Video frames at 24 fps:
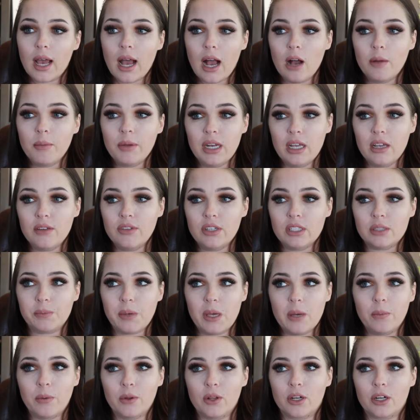How many of these
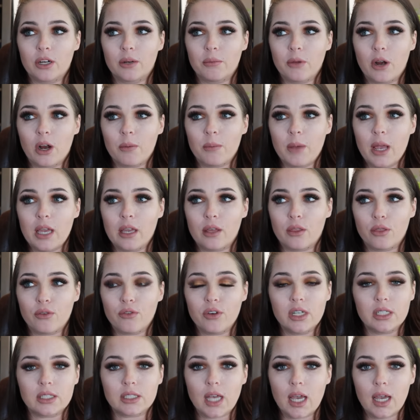people are making
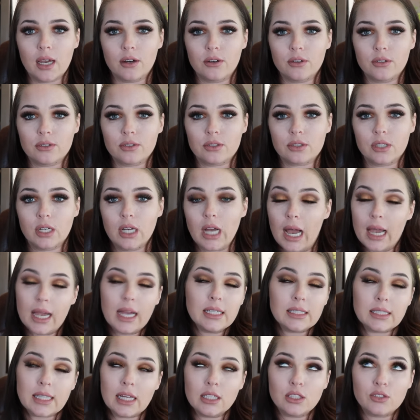three sales? I
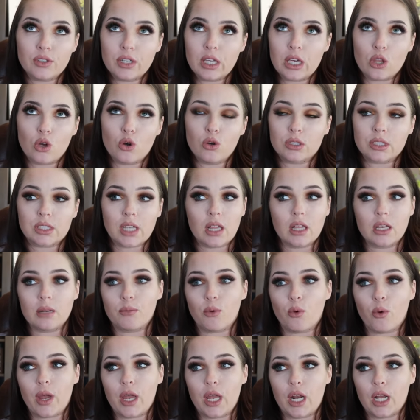guess that's really the whole selling
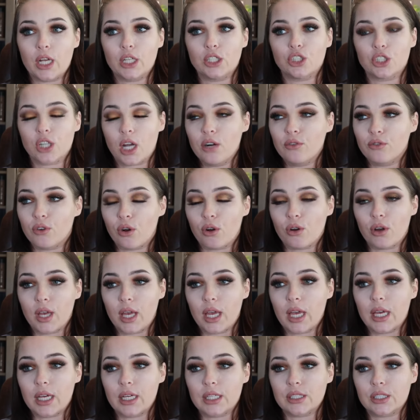point in general
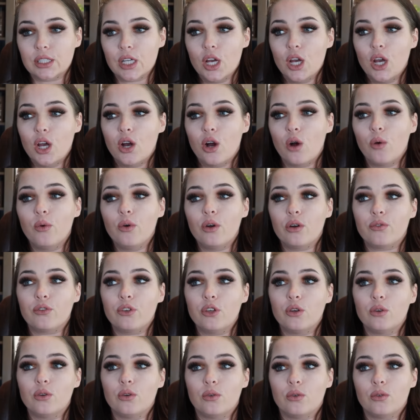is, well, if
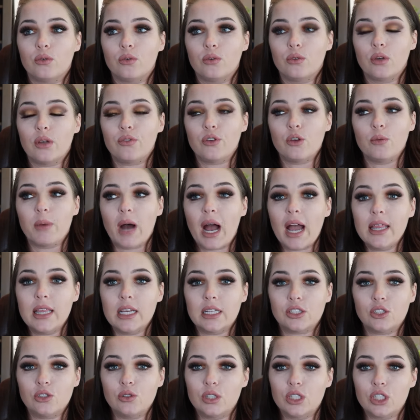you buy
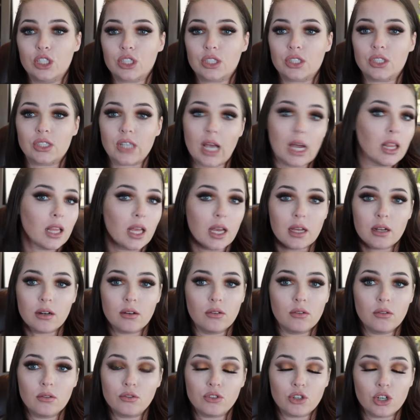this, you can just sell it,
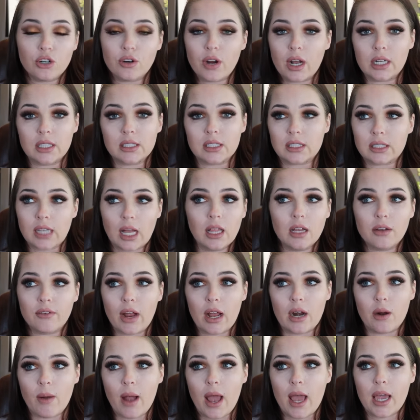turn around and sell it
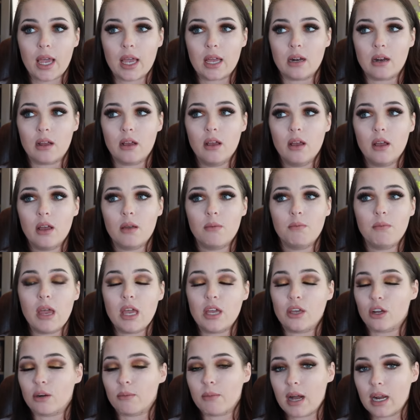right away and
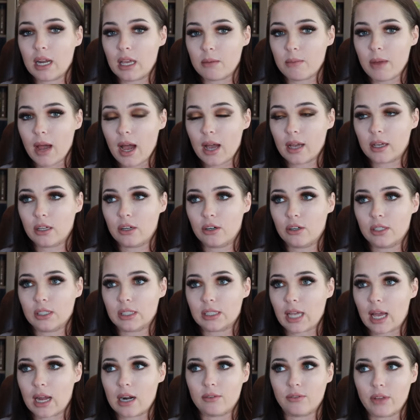make your money back. You know, it's
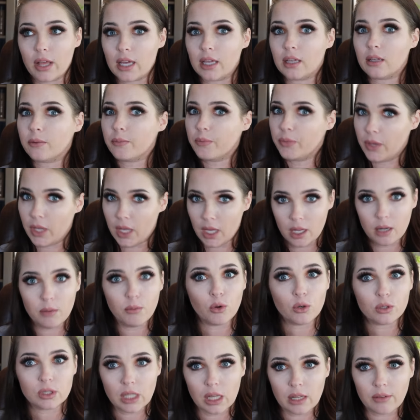kind of like in
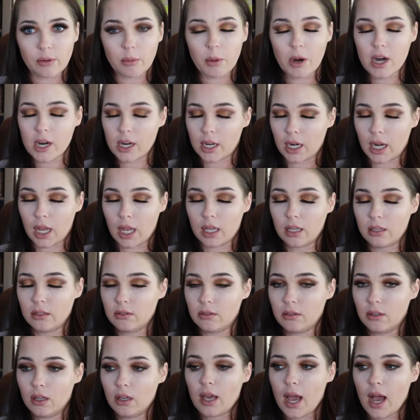multi-level marketing,
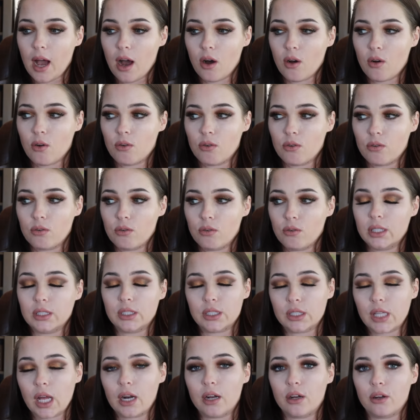how
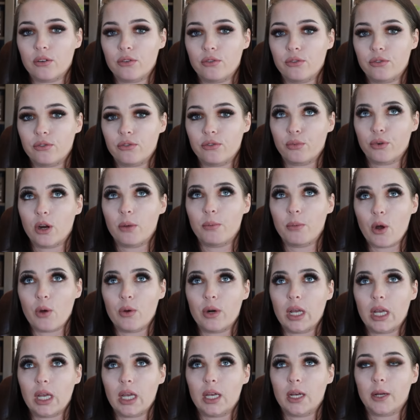instead of
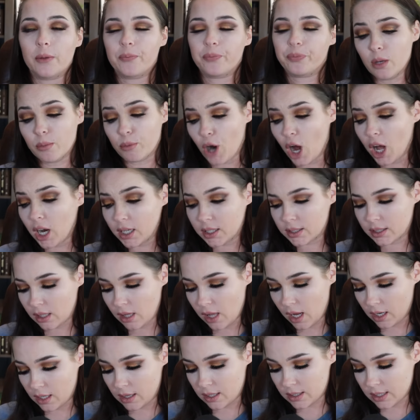promoting the products a
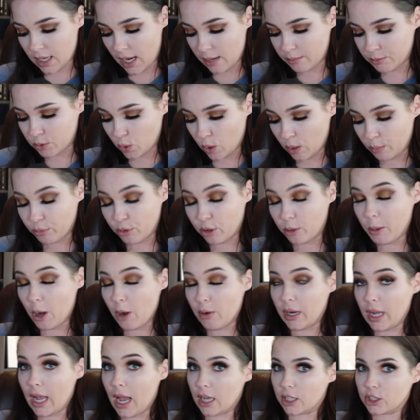lot of the times, or
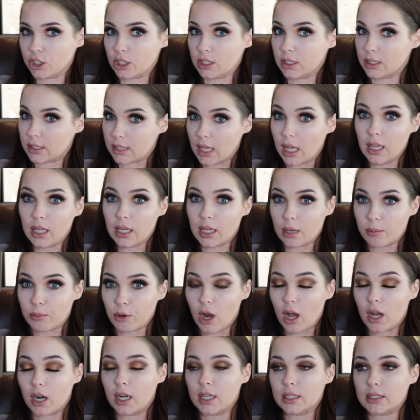promoting actually selling a
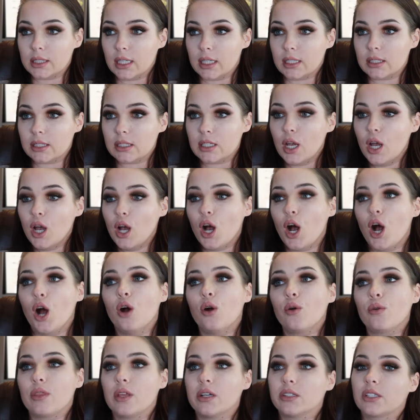product, it's,
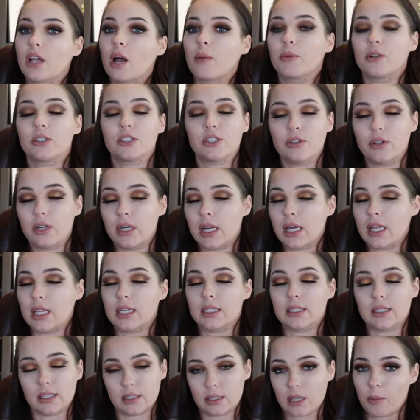oh, this opportunity,
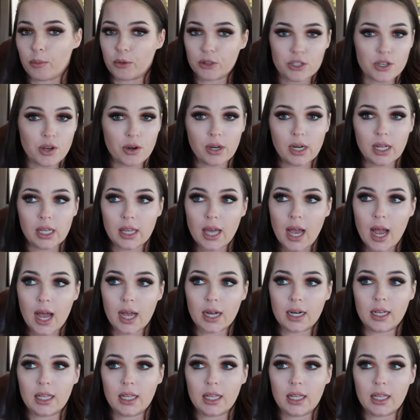this opportunity, that.